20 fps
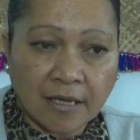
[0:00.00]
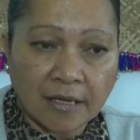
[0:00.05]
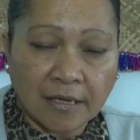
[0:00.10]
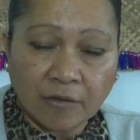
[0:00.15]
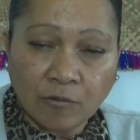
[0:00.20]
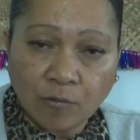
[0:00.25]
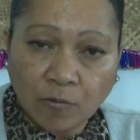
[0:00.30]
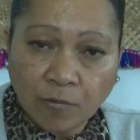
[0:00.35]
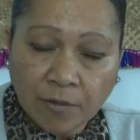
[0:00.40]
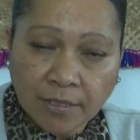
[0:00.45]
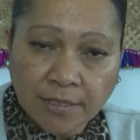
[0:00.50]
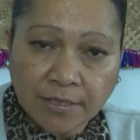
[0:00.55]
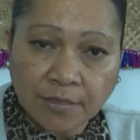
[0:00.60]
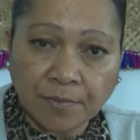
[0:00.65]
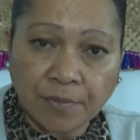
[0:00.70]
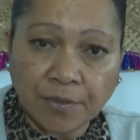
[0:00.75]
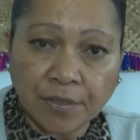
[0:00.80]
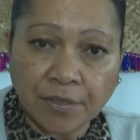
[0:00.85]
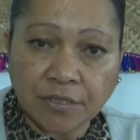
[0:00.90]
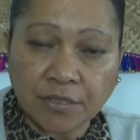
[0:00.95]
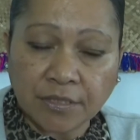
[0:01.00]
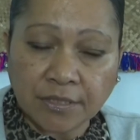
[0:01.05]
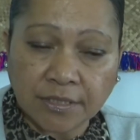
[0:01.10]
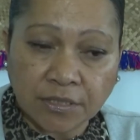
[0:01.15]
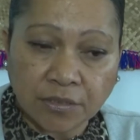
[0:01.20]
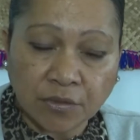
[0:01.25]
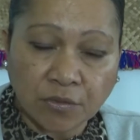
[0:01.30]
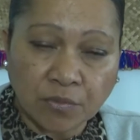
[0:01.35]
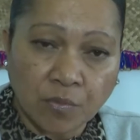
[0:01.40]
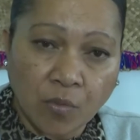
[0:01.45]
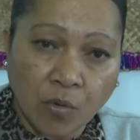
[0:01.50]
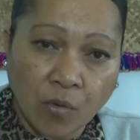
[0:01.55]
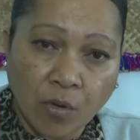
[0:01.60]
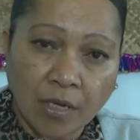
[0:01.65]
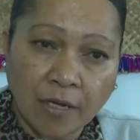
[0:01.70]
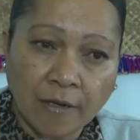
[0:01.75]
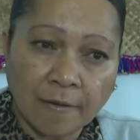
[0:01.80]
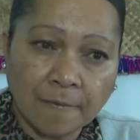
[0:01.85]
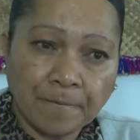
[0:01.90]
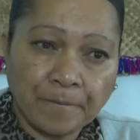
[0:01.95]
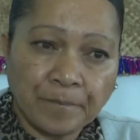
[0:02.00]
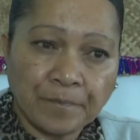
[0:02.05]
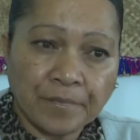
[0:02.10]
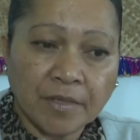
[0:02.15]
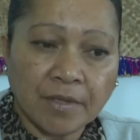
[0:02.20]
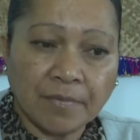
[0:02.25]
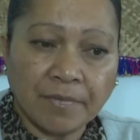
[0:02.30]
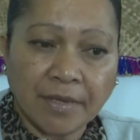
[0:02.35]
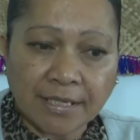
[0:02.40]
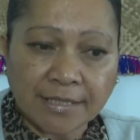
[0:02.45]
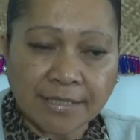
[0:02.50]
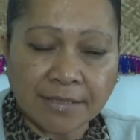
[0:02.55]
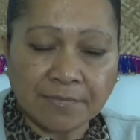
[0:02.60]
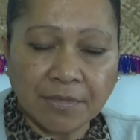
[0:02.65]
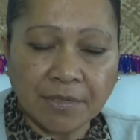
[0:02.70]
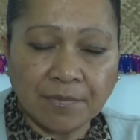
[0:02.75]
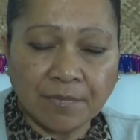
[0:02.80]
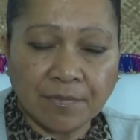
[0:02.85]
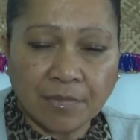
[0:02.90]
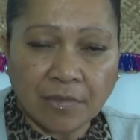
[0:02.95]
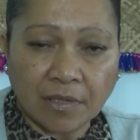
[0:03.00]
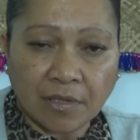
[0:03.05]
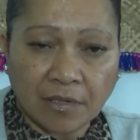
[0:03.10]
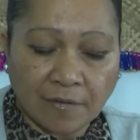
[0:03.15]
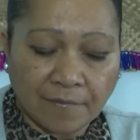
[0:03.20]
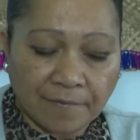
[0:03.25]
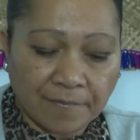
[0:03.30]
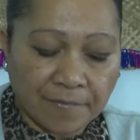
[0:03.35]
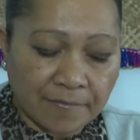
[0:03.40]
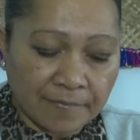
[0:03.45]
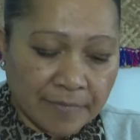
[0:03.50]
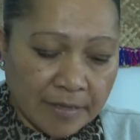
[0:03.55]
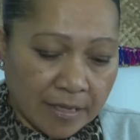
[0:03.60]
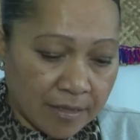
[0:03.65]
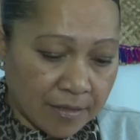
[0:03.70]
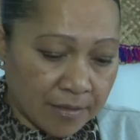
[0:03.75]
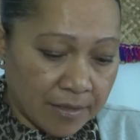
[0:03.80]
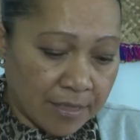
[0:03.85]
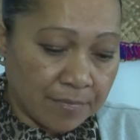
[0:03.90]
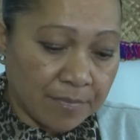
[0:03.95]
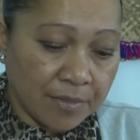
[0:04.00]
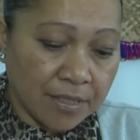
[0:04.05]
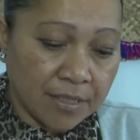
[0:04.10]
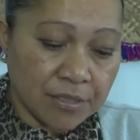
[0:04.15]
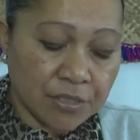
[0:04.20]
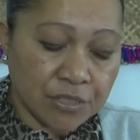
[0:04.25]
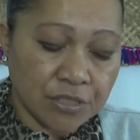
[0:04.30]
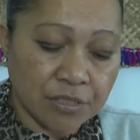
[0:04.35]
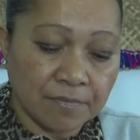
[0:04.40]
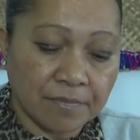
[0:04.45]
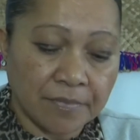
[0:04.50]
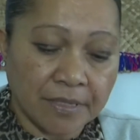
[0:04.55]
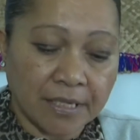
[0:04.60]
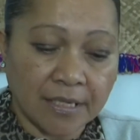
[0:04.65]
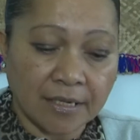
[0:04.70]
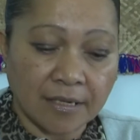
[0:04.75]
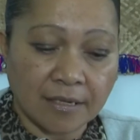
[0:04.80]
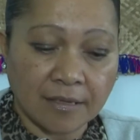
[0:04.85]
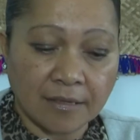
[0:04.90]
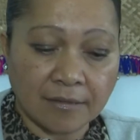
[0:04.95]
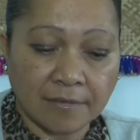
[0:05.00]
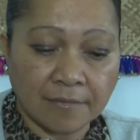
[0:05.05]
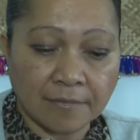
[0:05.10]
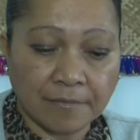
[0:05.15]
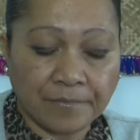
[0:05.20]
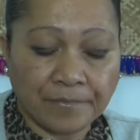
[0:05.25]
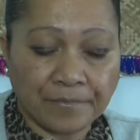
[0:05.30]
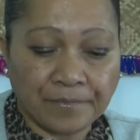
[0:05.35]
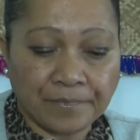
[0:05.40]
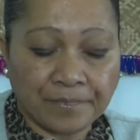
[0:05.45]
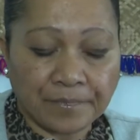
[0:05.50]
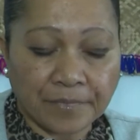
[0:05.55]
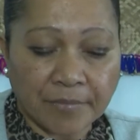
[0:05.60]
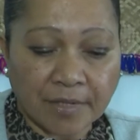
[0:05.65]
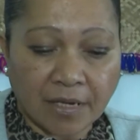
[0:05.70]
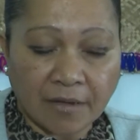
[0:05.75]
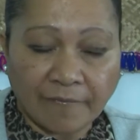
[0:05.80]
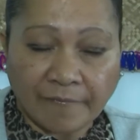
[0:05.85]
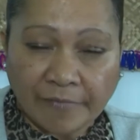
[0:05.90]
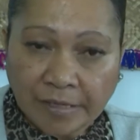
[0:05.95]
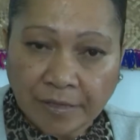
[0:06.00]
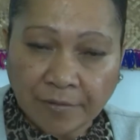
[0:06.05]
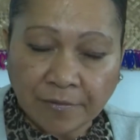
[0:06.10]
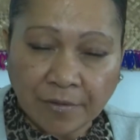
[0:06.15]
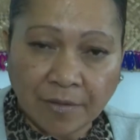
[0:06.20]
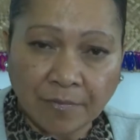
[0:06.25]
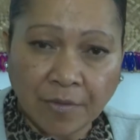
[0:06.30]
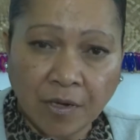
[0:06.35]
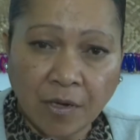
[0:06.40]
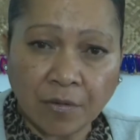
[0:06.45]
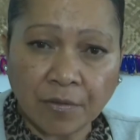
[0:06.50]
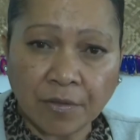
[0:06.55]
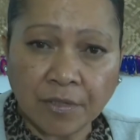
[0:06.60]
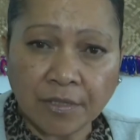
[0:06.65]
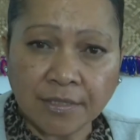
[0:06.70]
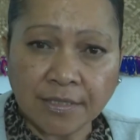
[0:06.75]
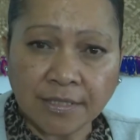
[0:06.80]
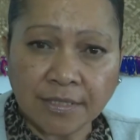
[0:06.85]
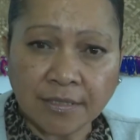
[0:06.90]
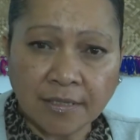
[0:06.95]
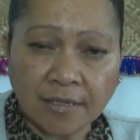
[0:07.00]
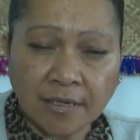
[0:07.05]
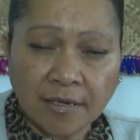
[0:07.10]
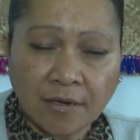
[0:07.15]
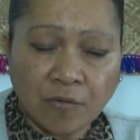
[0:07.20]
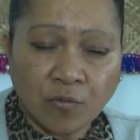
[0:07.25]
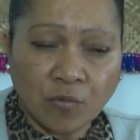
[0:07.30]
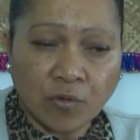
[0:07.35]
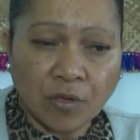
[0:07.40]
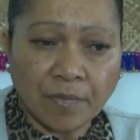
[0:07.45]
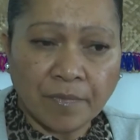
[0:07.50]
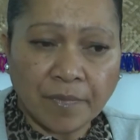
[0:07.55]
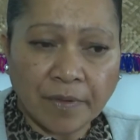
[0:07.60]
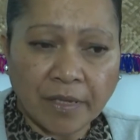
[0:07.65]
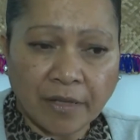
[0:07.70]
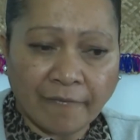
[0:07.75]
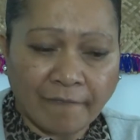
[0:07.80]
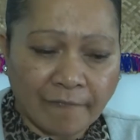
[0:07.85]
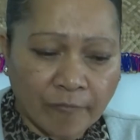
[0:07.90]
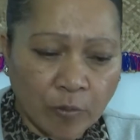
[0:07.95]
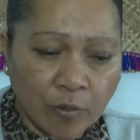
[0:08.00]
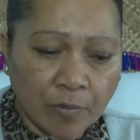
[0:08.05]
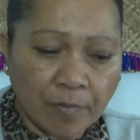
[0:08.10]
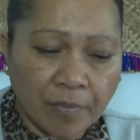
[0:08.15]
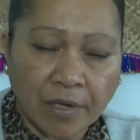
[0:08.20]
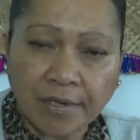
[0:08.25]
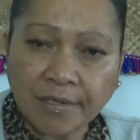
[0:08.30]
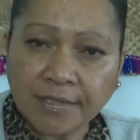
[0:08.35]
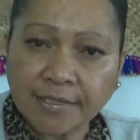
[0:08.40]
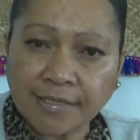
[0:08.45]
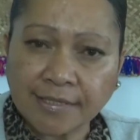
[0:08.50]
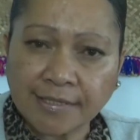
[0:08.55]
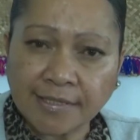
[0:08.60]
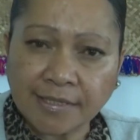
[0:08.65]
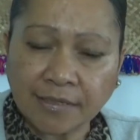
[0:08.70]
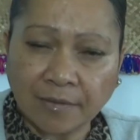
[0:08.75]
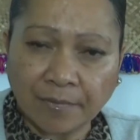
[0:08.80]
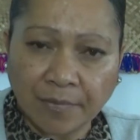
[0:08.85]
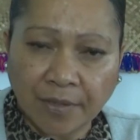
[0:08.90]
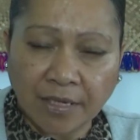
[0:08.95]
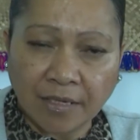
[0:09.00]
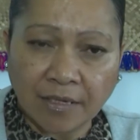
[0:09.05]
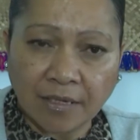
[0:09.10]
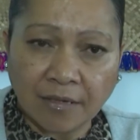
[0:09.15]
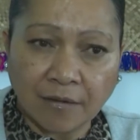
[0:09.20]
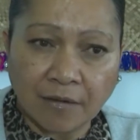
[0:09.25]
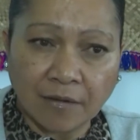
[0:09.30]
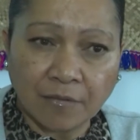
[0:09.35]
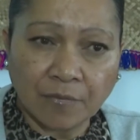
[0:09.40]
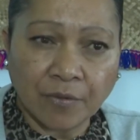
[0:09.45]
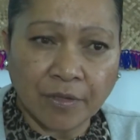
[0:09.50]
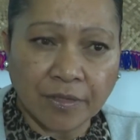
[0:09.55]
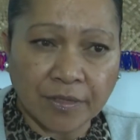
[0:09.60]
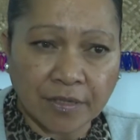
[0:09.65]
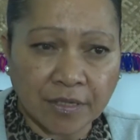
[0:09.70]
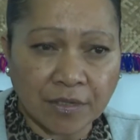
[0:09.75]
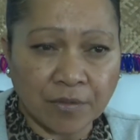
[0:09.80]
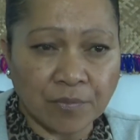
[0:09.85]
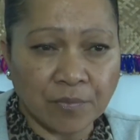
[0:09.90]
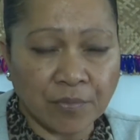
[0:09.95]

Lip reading: in order to purchase 2 more. The maximum of ammunition by firearm holders will be 4 boxes, depending on whether you